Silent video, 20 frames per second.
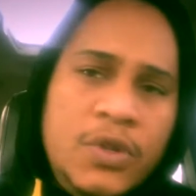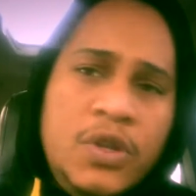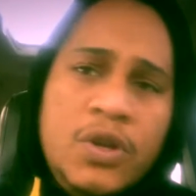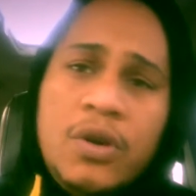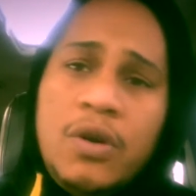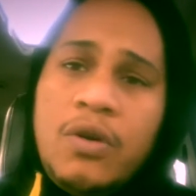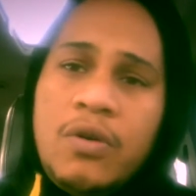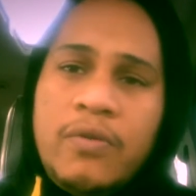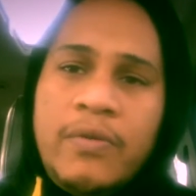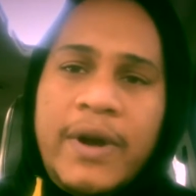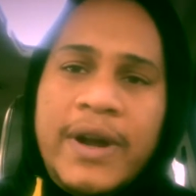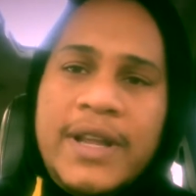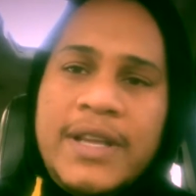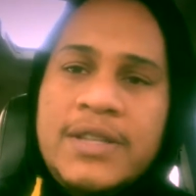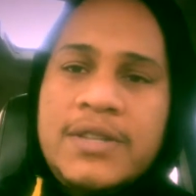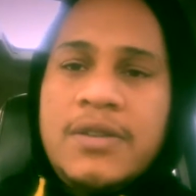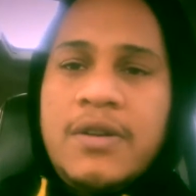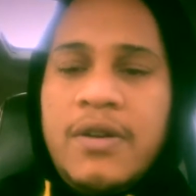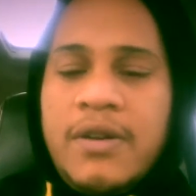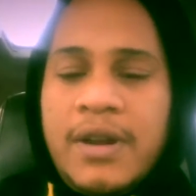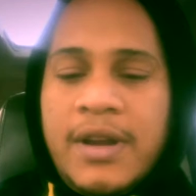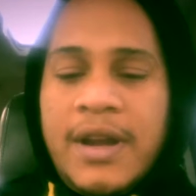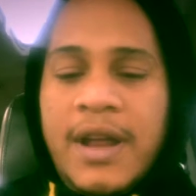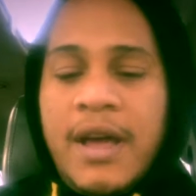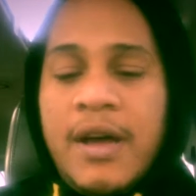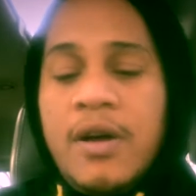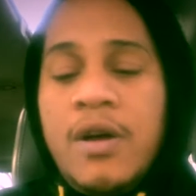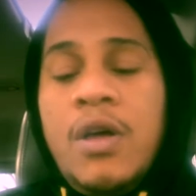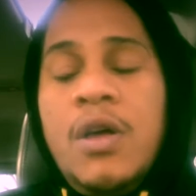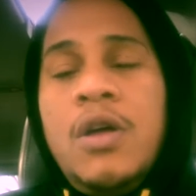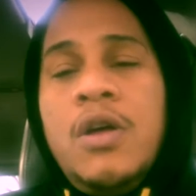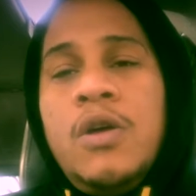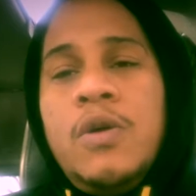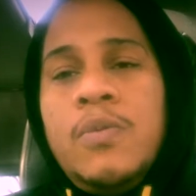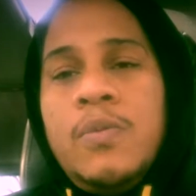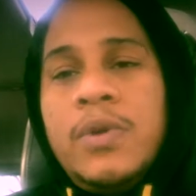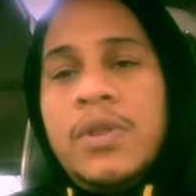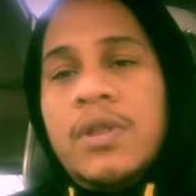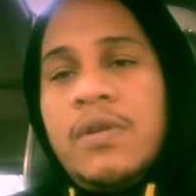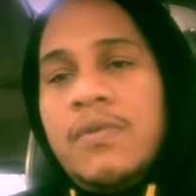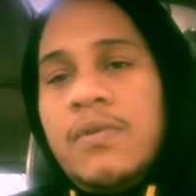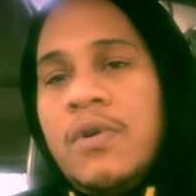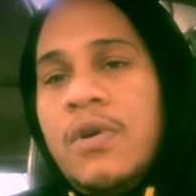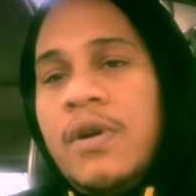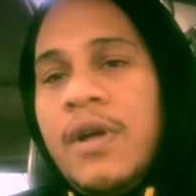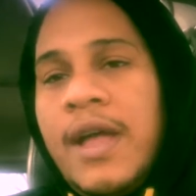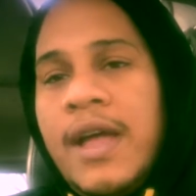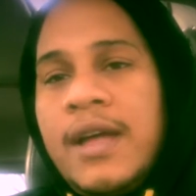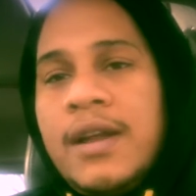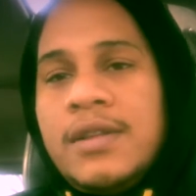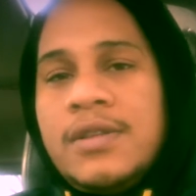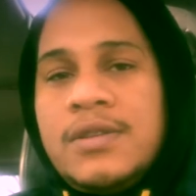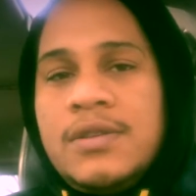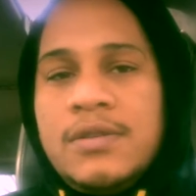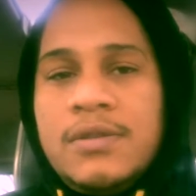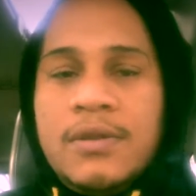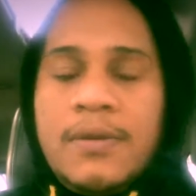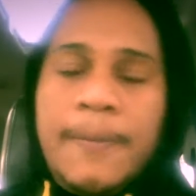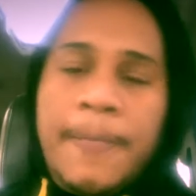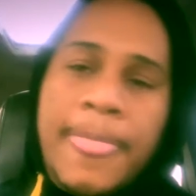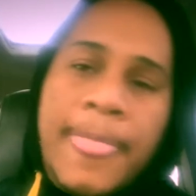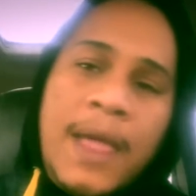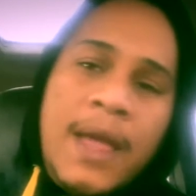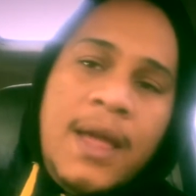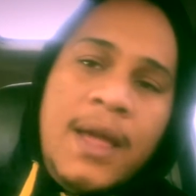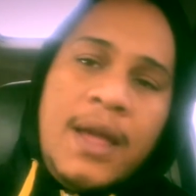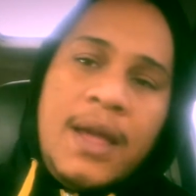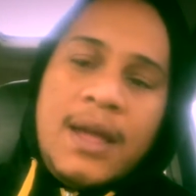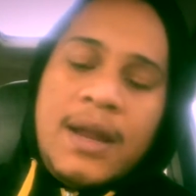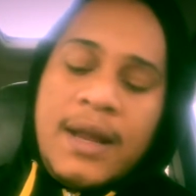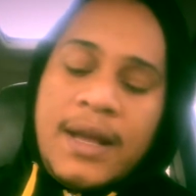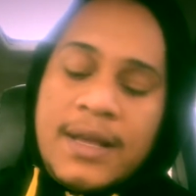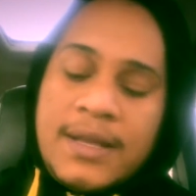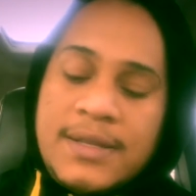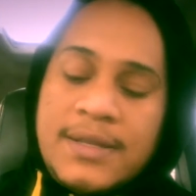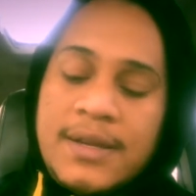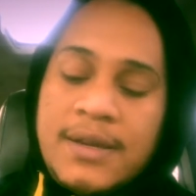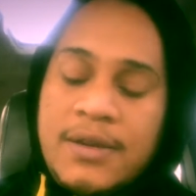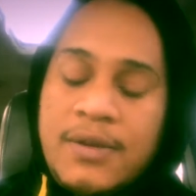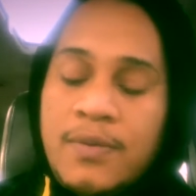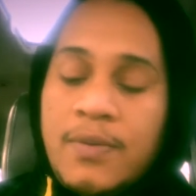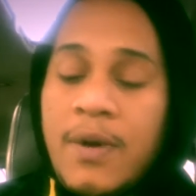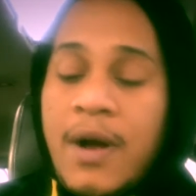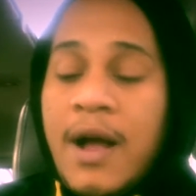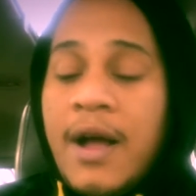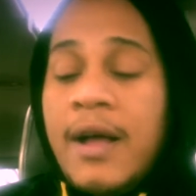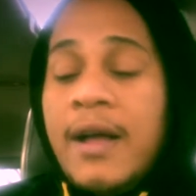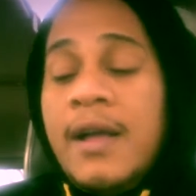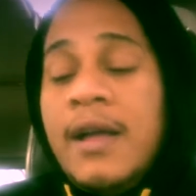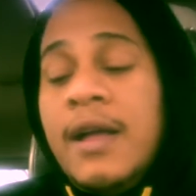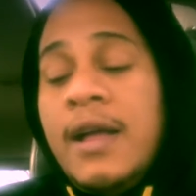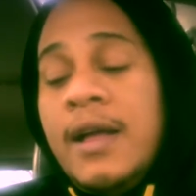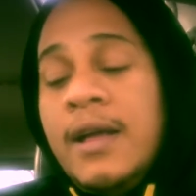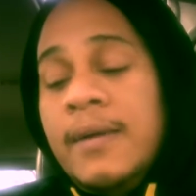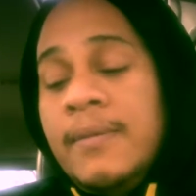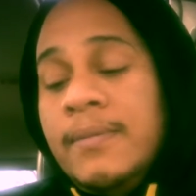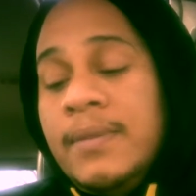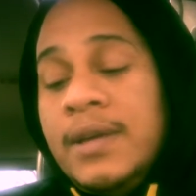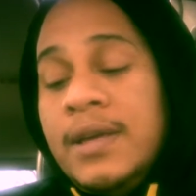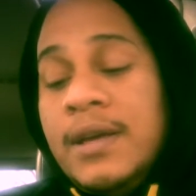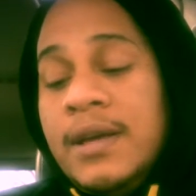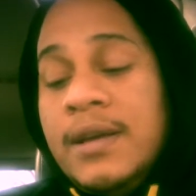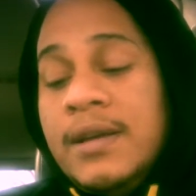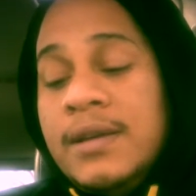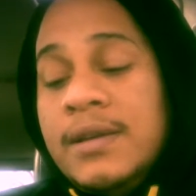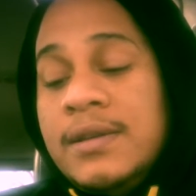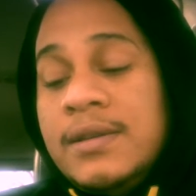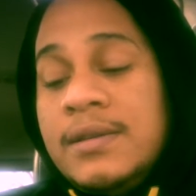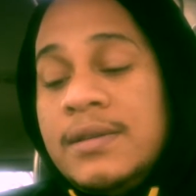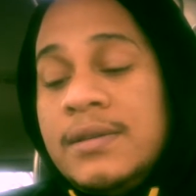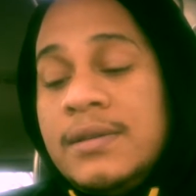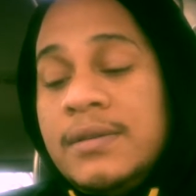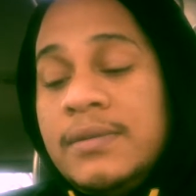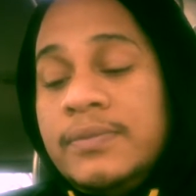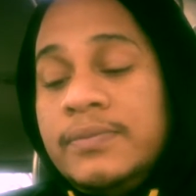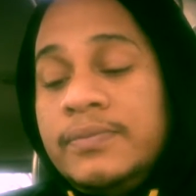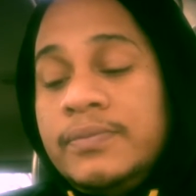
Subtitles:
you're already starting out with the wrong attitude. And I can tell you why. Because